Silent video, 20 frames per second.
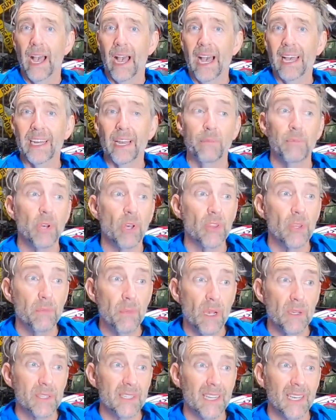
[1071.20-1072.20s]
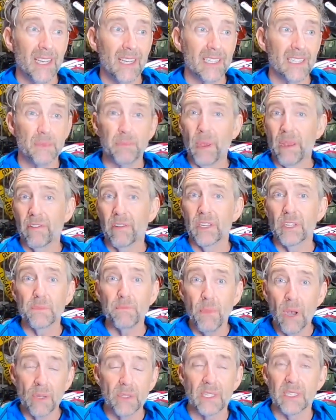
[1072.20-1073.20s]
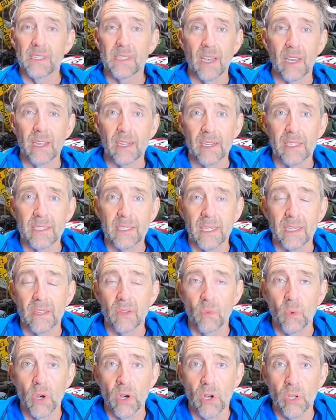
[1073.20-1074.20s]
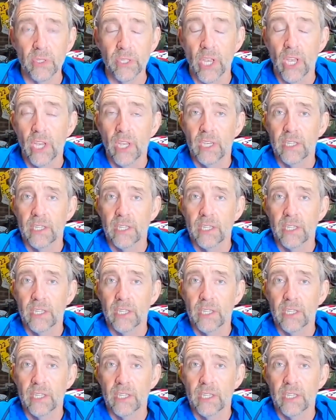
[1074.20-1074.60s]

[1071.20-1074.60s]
and I'm not the most experienced motorcyclist in the world.